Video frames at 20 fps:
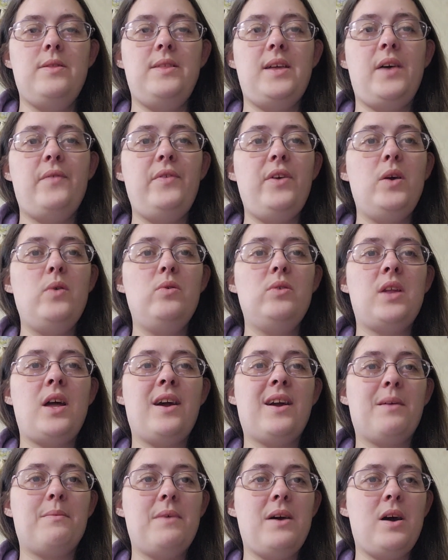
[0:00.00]
That video will
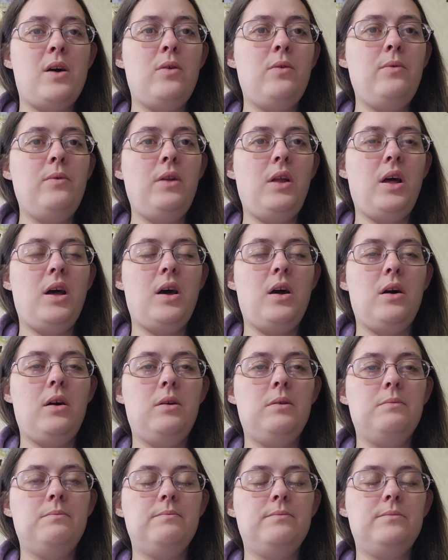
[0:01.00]
not come out.
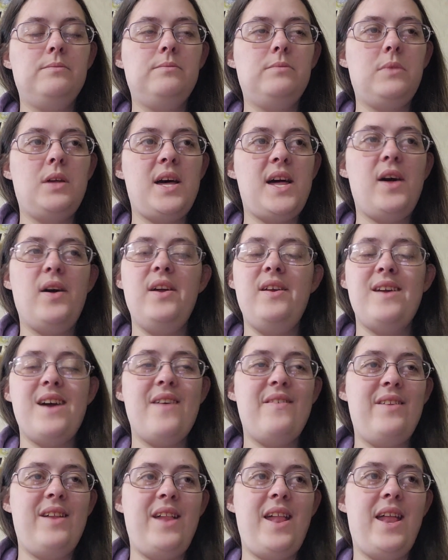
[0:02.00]
I don't
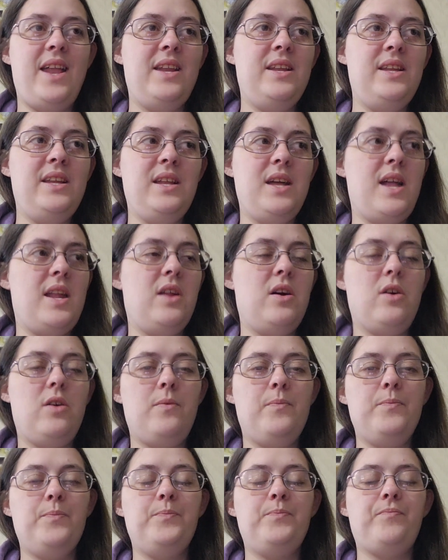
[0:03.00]
even have it edited at
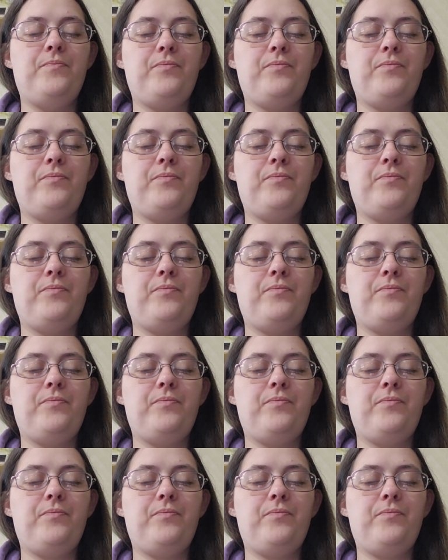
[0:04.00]
all.